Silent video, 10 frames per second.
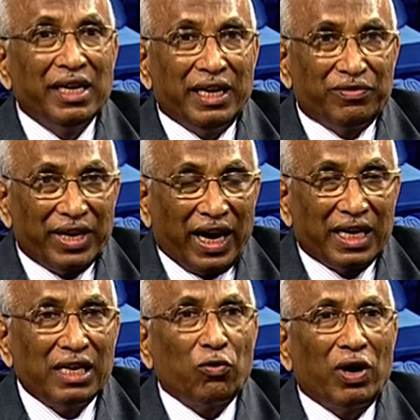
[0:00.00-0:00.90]
If they are
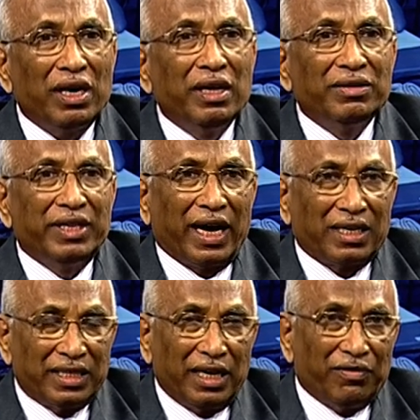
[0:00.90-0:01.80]
equal, they are
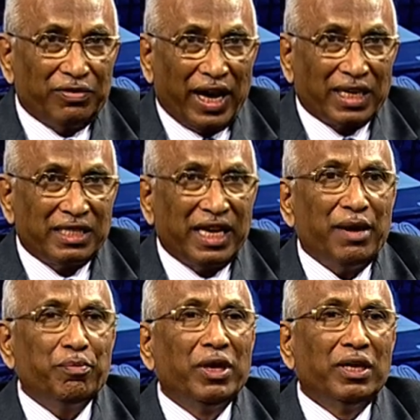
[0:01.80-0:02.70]
same. If they are
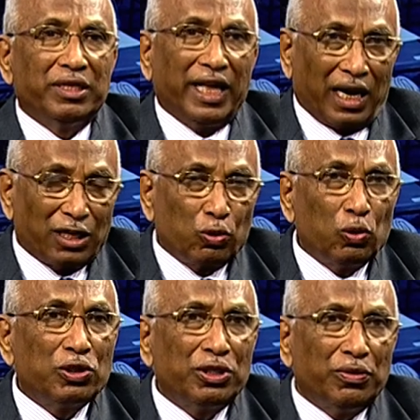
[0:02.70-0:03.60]
same, there are
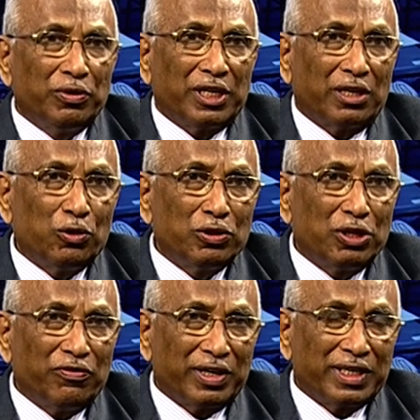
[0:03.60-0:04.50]
tools which are
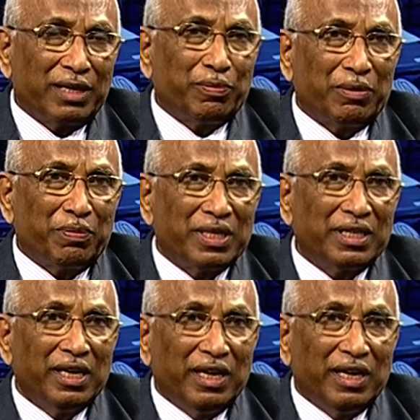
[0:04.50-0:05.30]
used for that purpose.